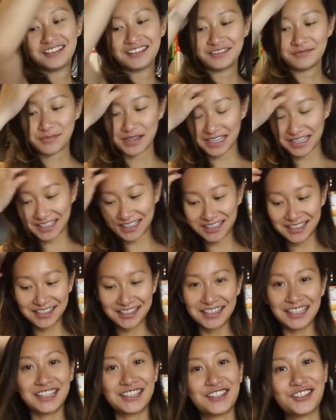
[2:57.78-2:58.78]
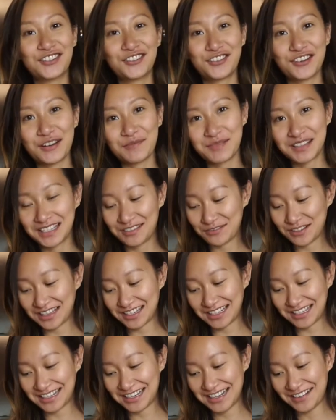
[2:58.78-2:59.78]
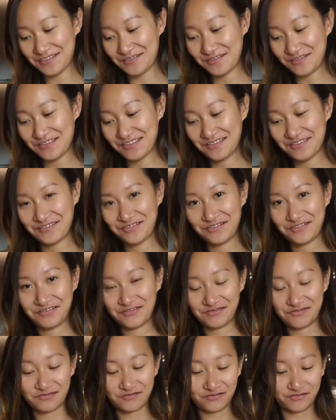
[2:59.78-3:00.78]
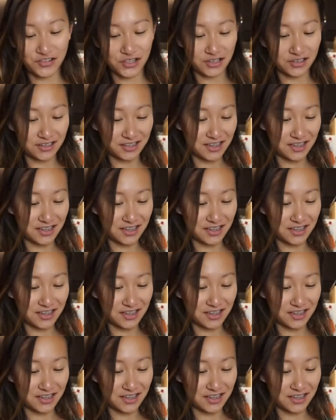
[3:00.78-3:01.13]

making six trips with the full